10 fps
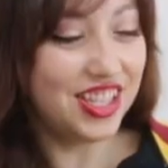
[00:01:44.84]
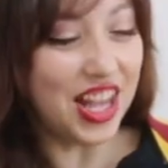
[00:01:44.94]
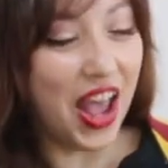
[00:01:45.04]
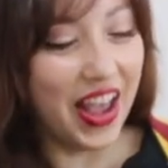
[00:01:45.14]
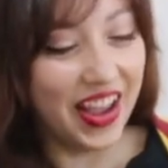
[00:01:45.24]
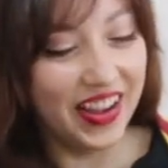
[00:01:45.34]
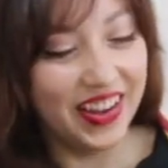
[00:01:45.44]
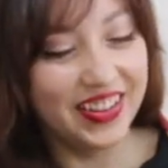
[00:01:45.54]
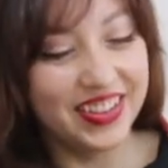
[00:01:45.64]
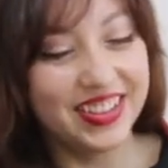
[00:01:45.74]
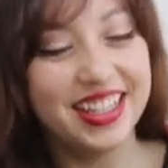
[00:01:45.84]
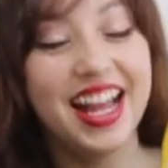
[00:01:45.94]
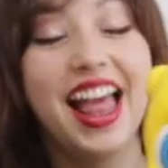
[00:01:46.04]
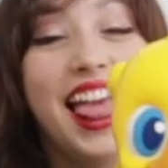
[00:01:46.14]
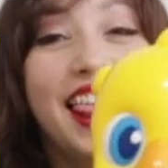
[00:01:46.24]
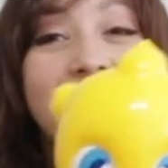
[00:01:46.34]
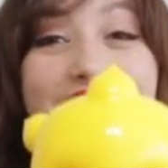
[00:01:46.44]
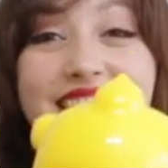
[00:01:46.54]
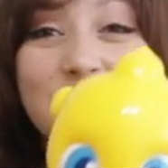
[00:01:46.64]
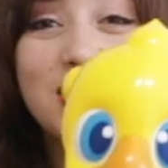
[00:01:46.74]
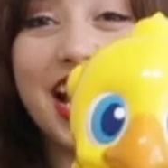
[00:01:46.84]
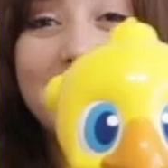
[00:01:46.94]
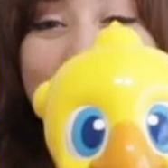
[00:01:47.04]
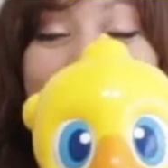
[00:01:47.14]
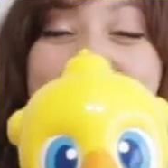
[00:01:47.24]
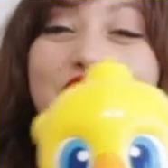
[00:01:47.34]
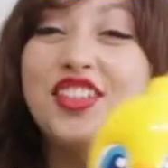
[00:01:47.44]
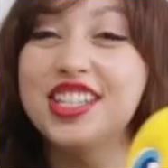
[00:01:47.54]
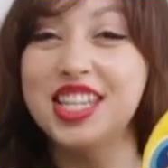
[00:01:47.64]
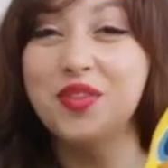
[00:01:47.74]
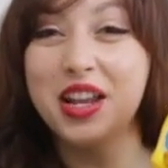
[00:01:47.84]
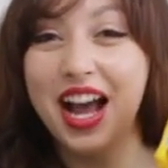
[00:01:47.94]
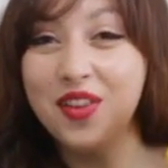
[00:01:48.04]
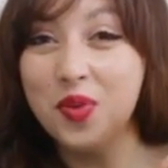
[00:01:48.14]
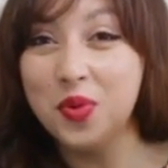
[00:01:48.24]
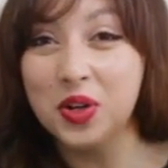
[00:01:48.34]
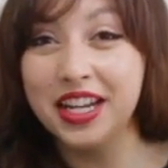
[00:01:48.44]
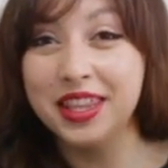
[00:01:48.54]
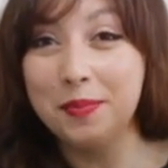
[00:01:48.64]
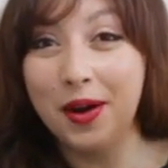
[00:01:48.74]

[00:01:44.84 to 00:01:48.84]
So, this was actually the first thing we got when we were in the